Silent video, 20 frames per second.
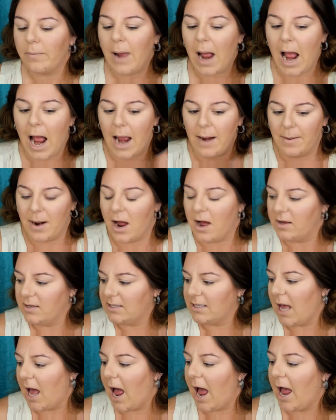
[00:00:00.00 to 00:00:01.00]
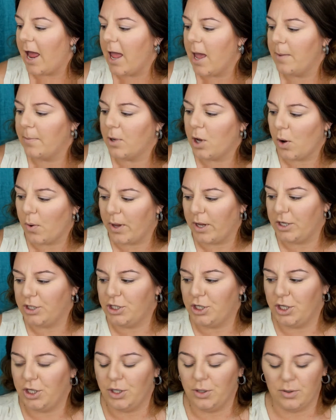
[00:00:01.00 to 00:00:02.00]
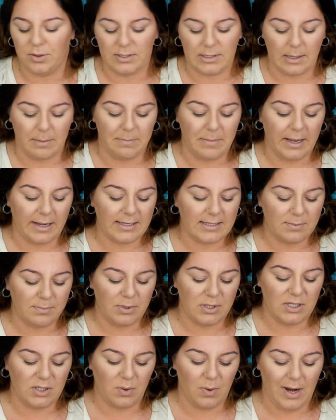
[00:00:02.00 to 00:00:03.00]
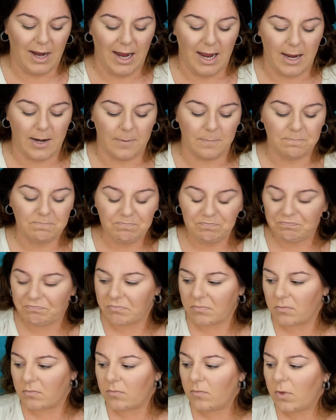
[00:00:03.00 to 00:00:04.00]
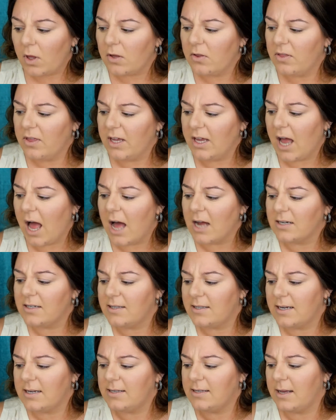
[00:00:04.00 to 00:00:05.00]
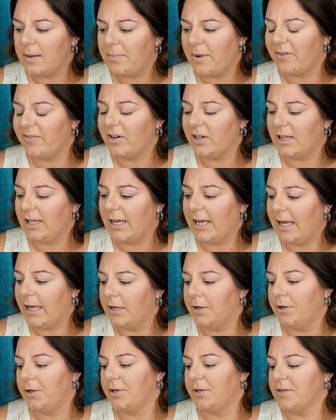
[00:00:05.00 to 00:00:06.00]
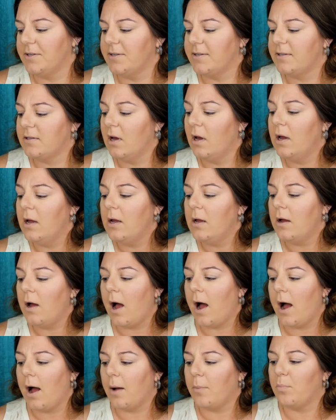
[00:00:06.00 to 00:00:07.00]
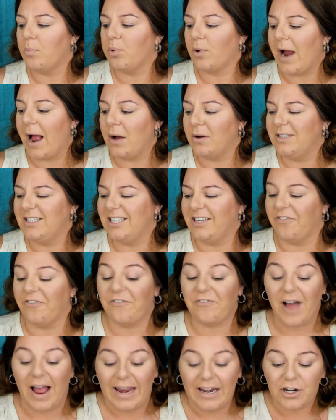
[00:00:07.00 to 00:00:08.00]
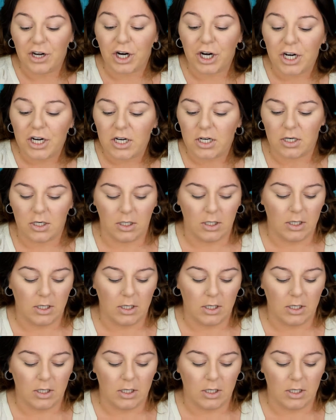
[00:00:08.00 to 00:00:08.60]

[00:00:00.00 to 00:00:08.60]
my eyebrows, I am going to use a mix between the Anastasia Beverly Hills Brow Definer,